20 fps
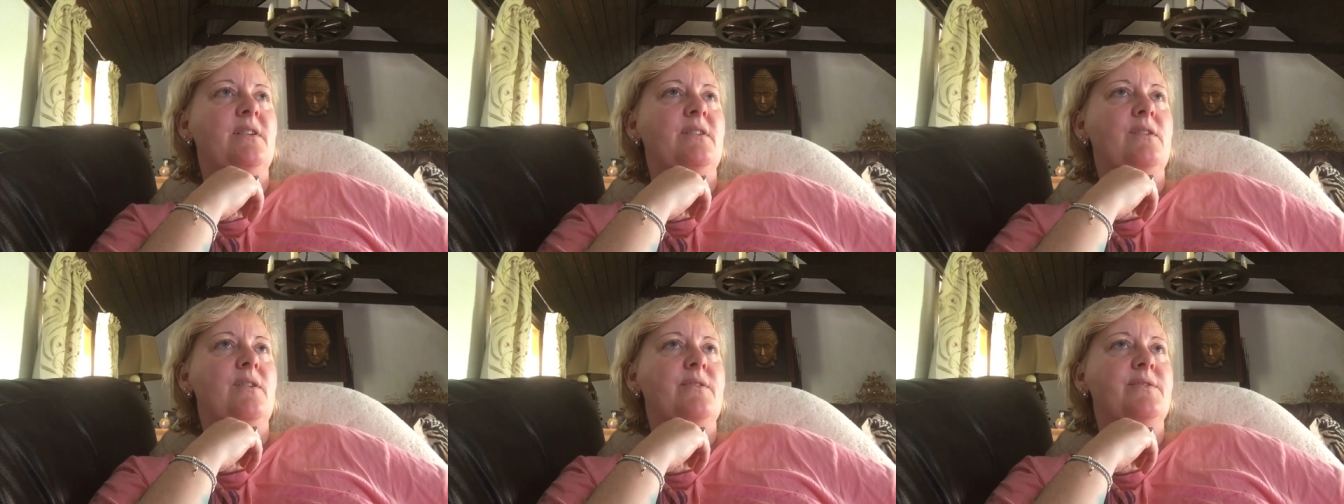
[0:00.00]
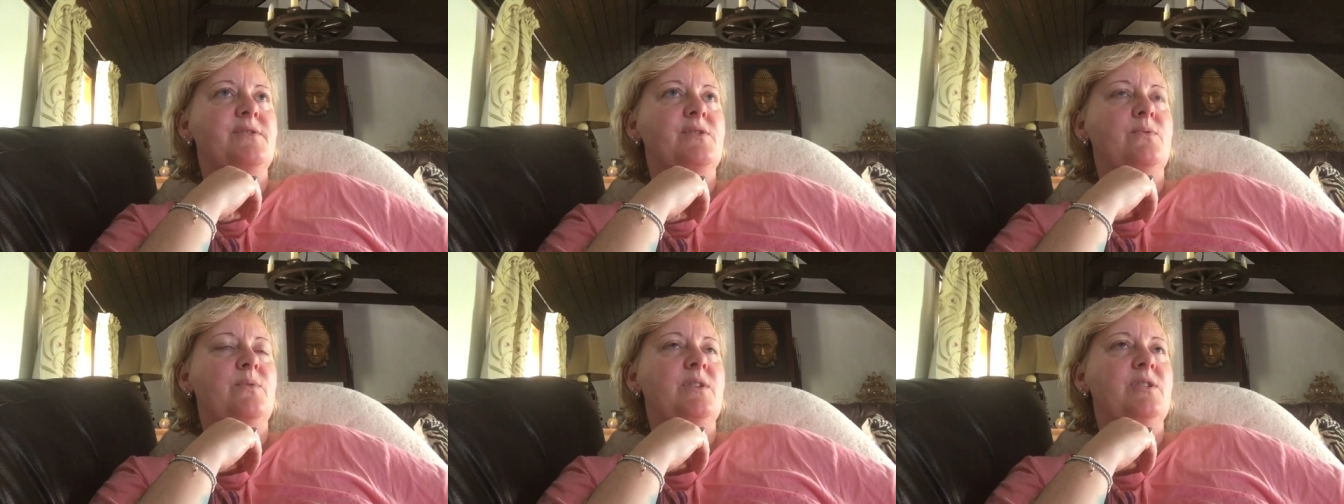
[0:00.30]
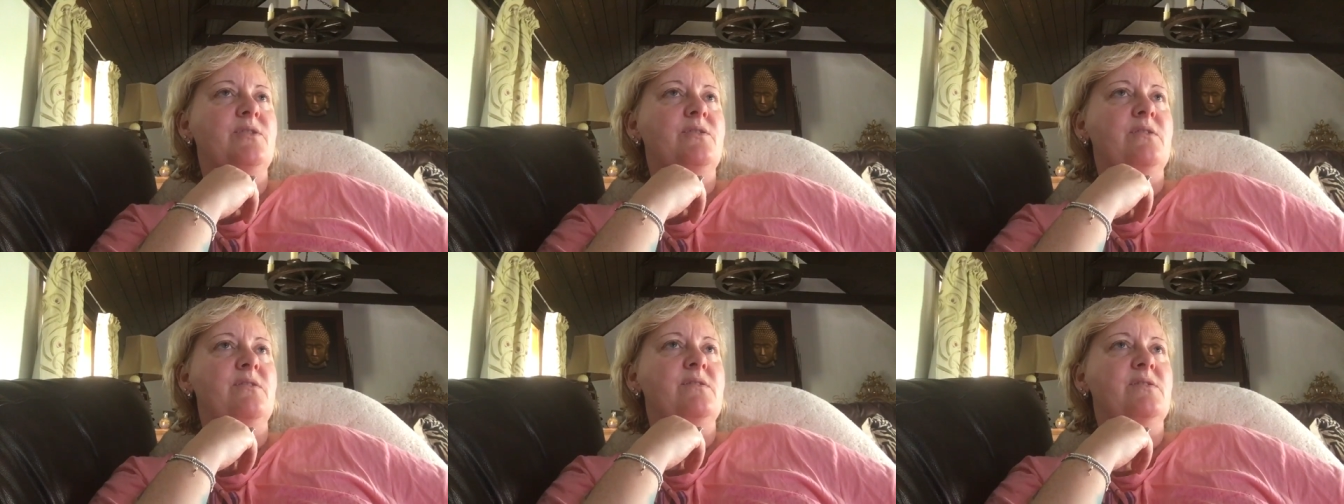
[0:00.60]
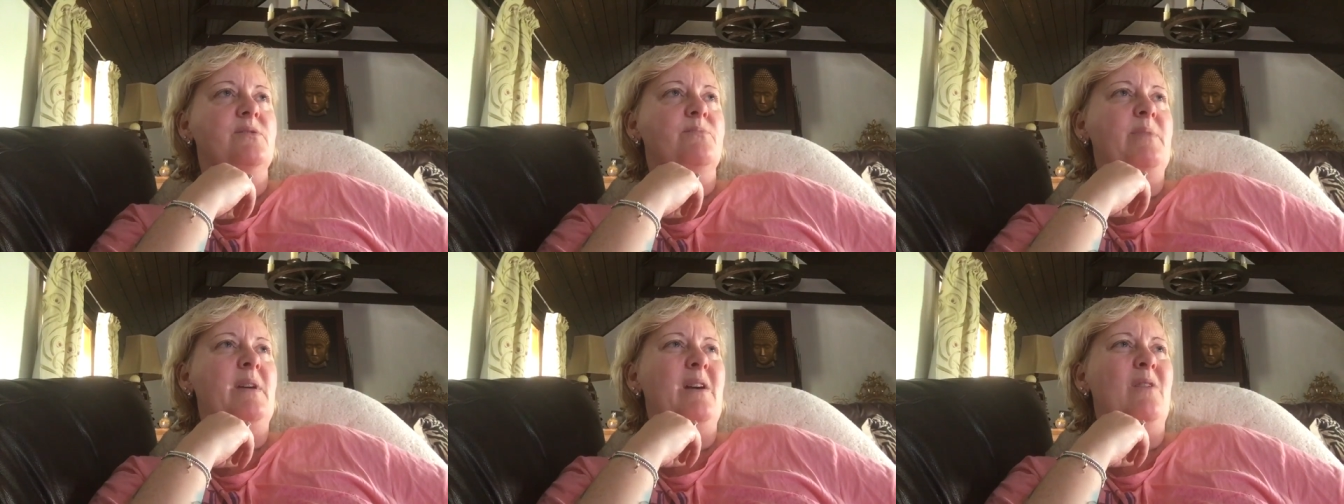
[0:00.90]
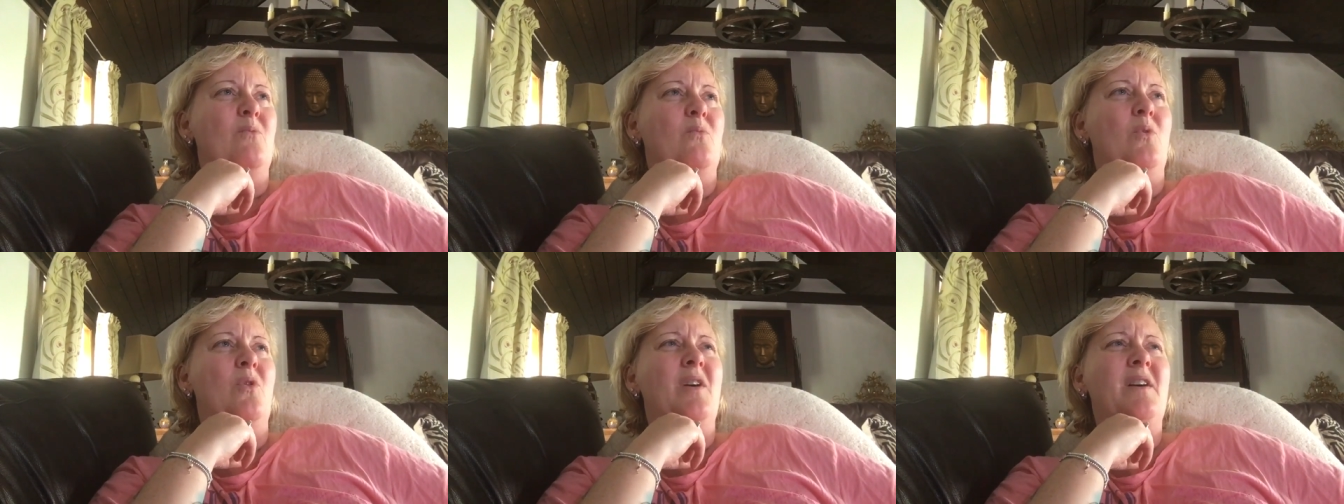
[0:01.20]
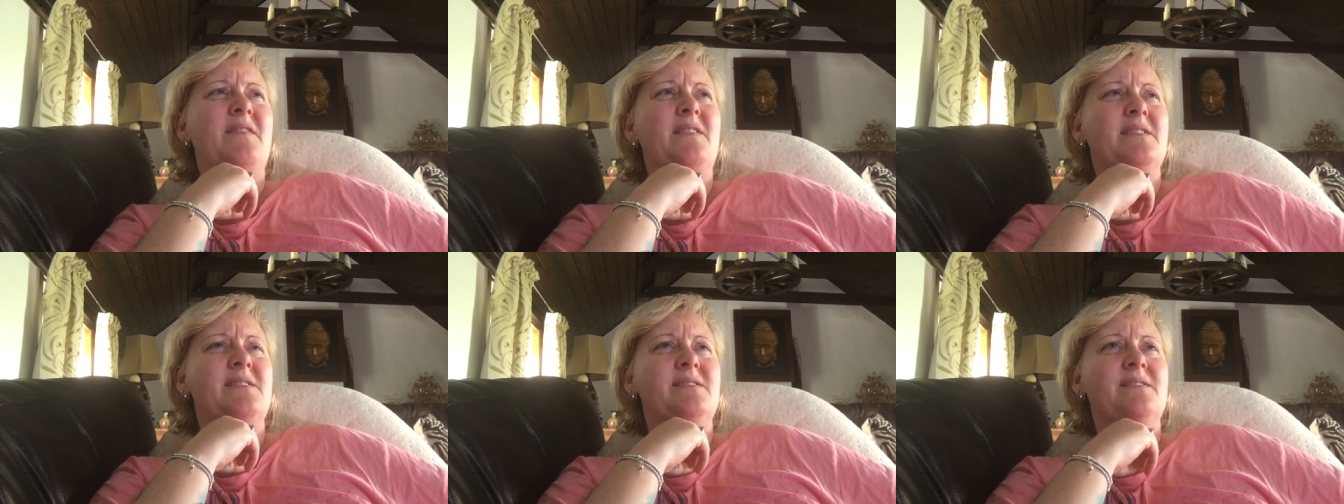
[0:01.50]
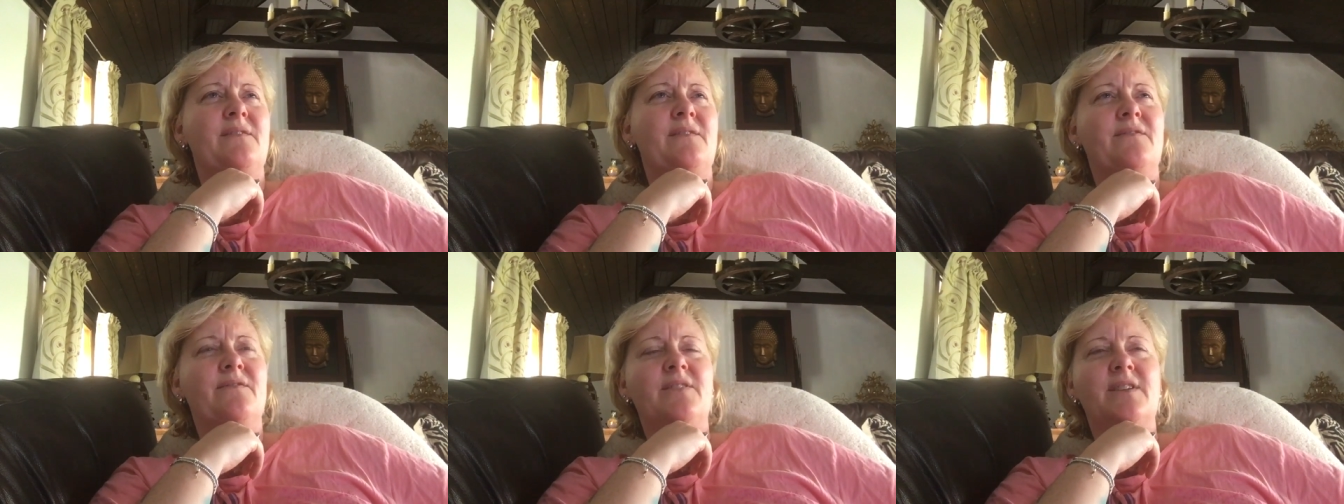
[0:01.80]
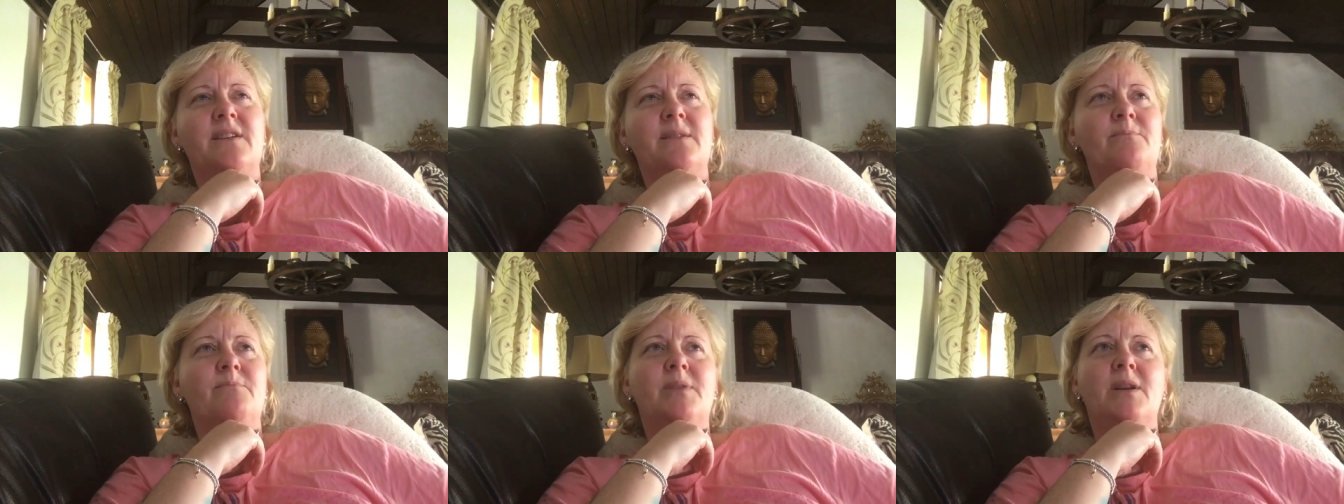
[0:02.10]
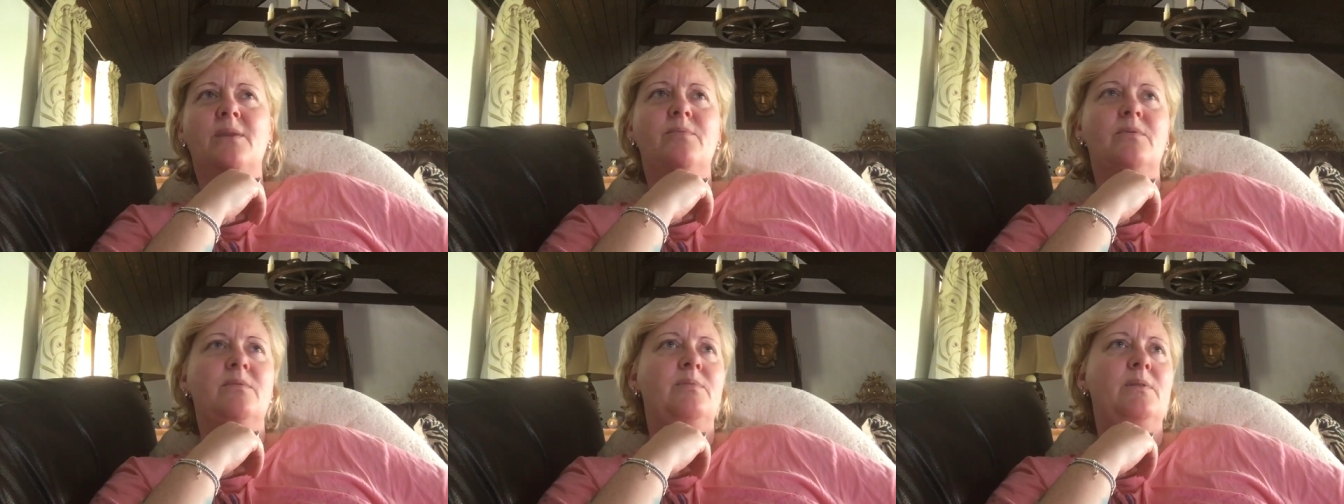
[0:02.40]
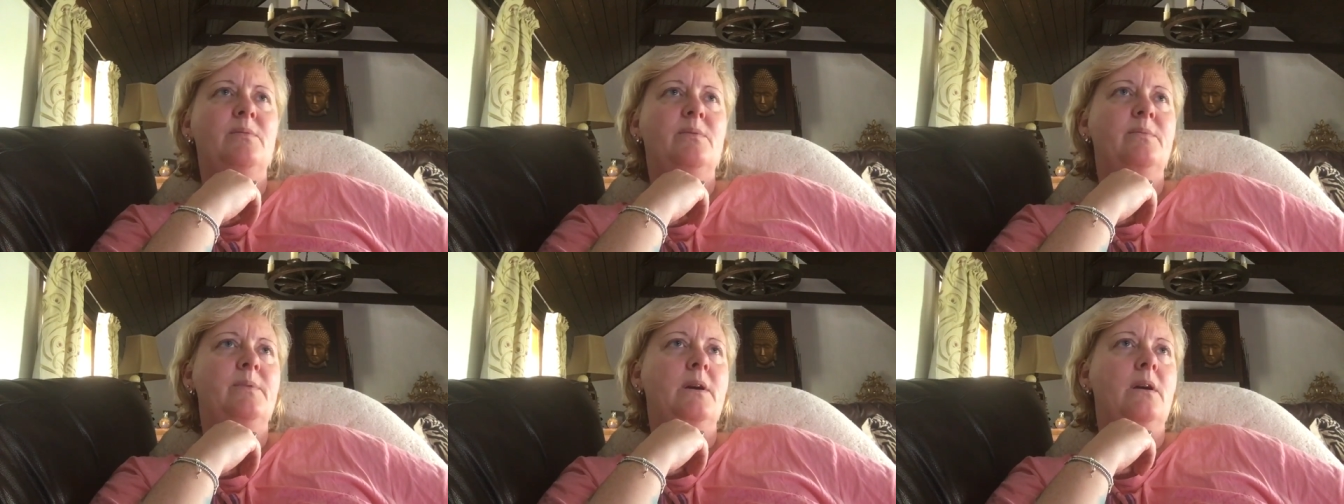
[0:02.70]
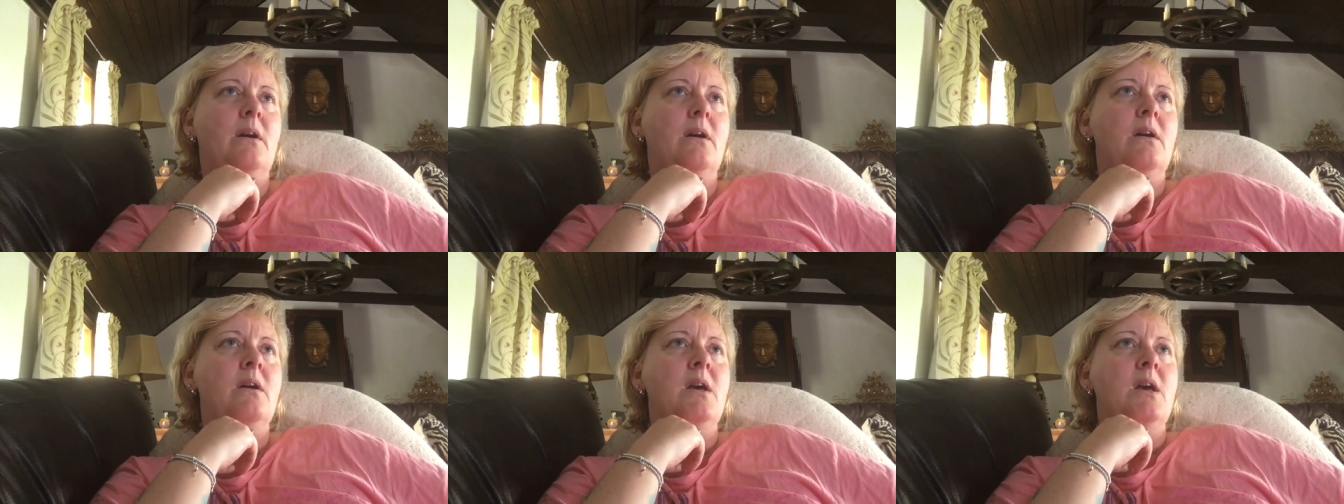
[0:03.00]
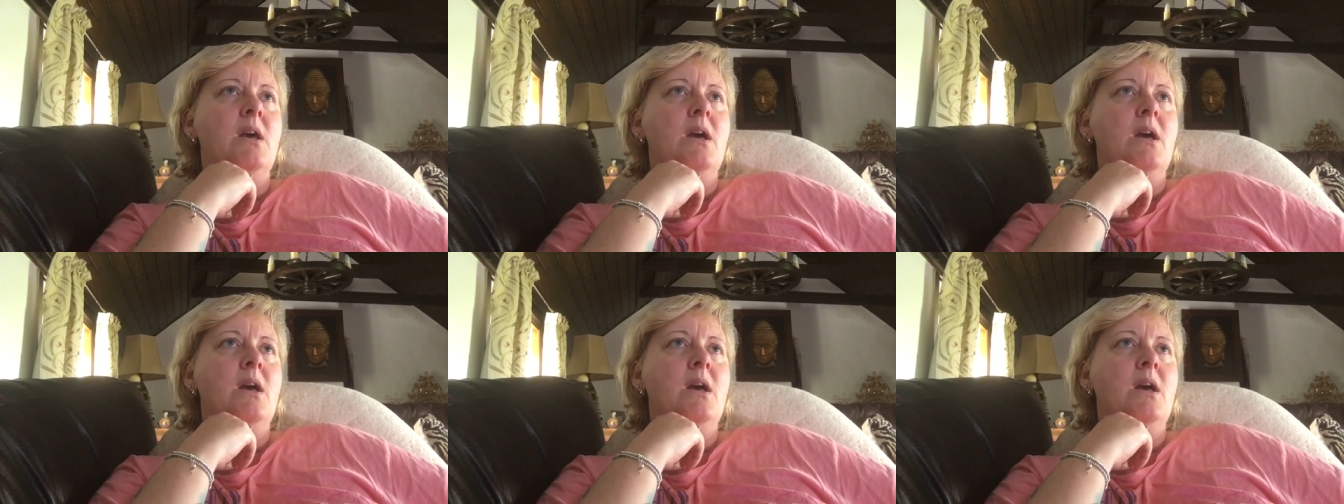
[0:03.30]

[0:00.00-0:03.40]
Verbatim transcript: and asked questions about why there's suffering and blah, blah, blah, blah, blah.